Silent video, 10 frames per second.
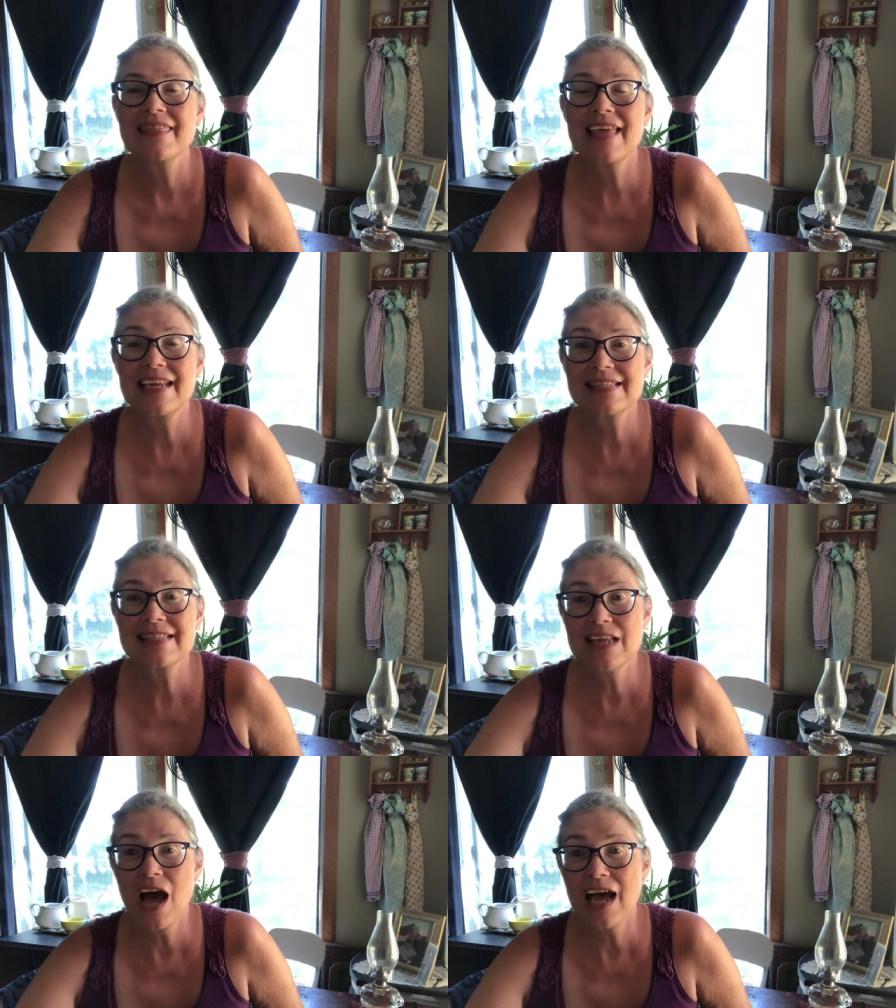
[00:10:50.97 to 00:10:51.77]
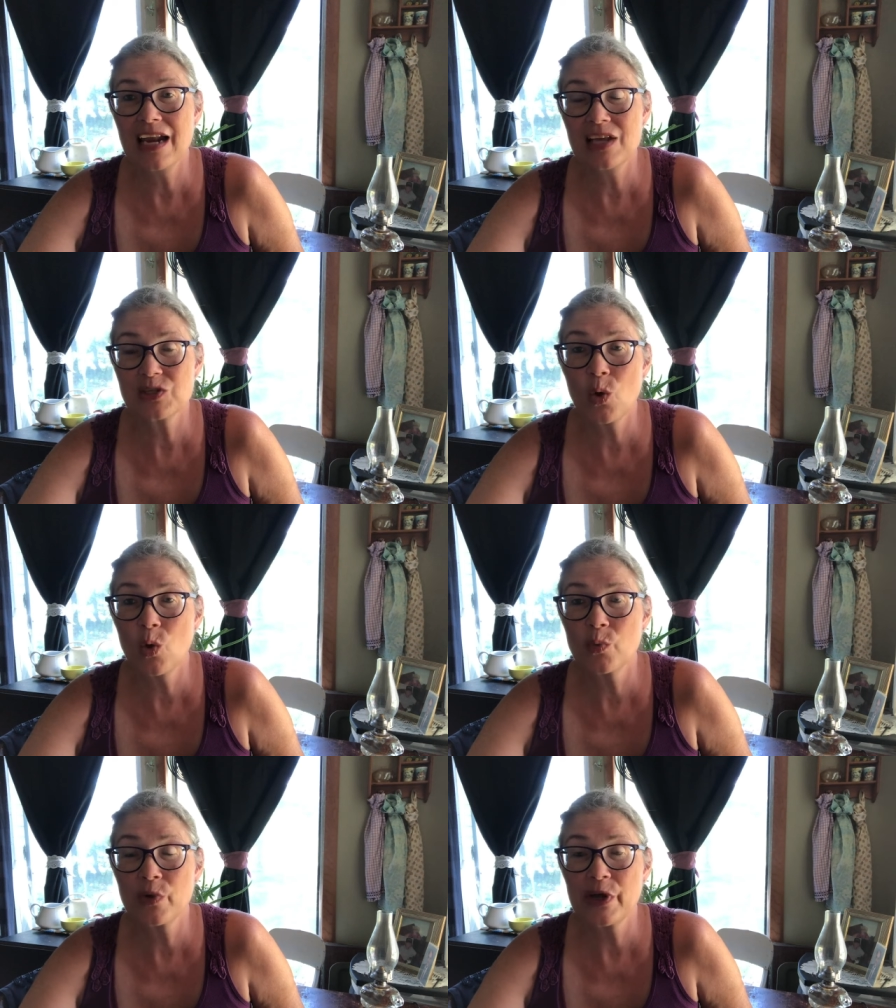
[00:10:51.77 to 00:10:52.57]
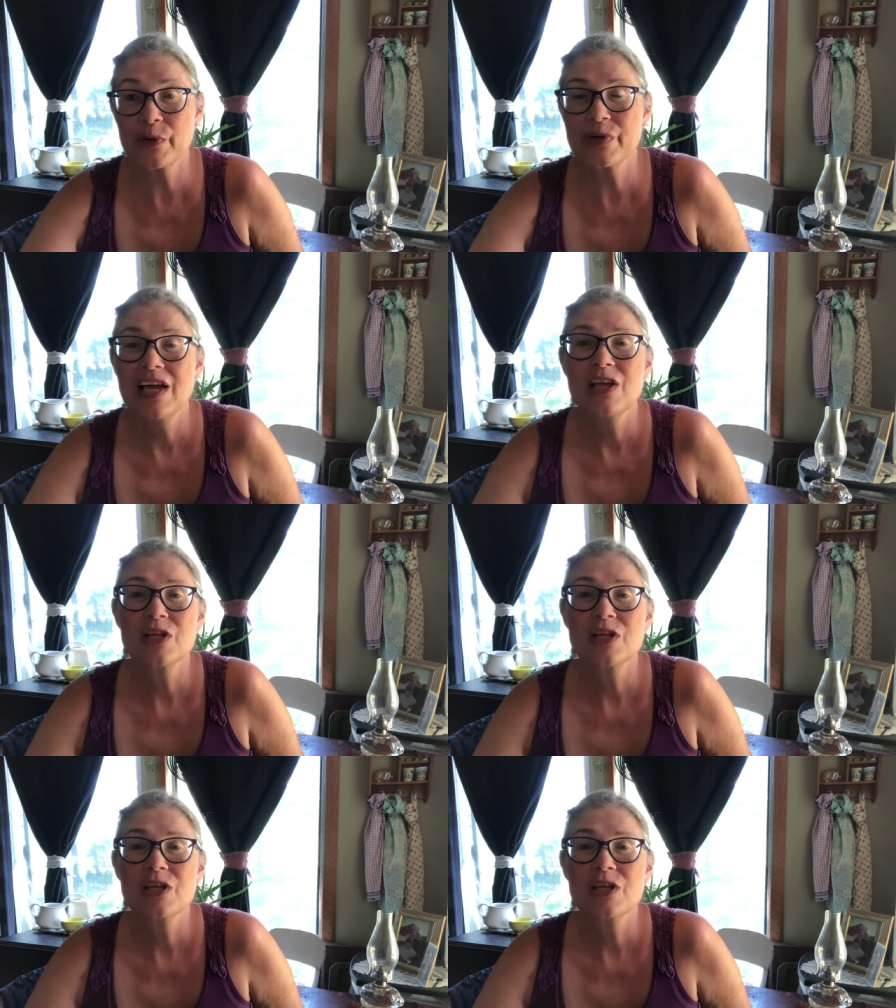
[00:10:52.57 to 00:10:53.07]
that is not a toll road.